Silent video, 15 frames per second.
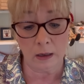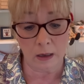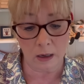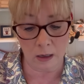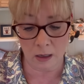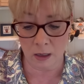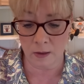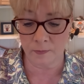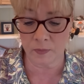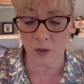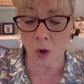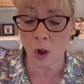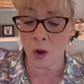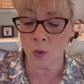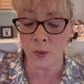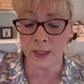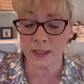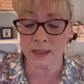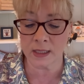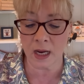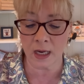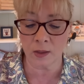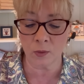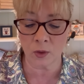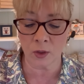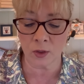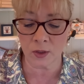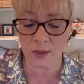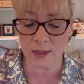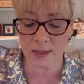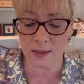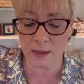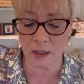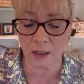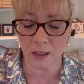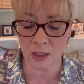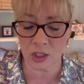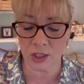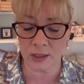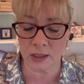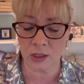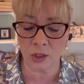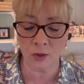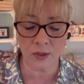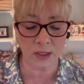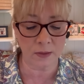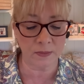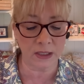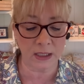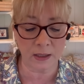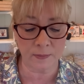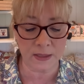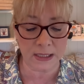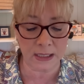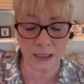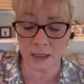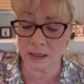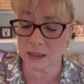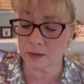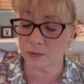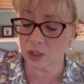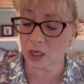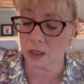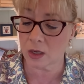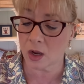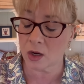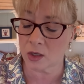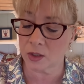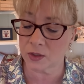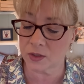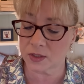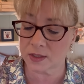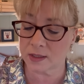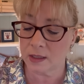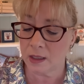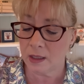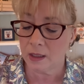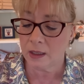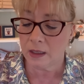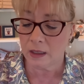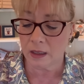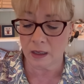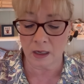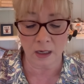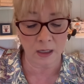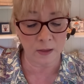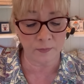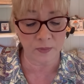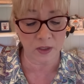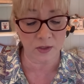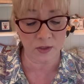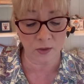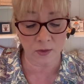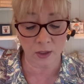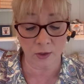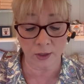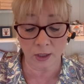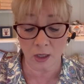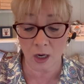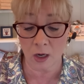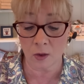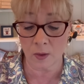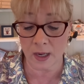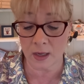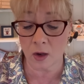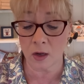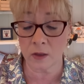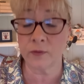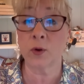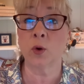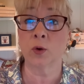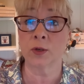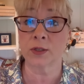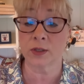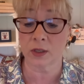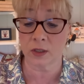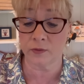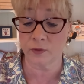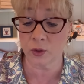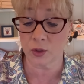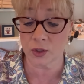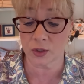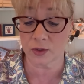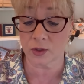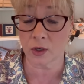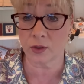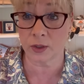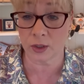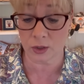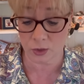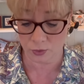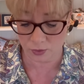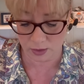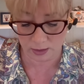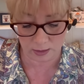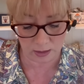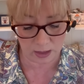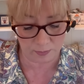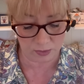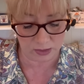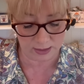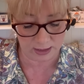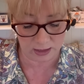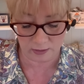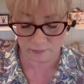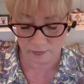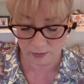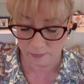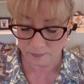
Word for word: Um, all Weeks Dye Works. Uh, she did use some D M C, some Gentle Arts. Um, so there you go. And all, of course, the conversions are included, I believe.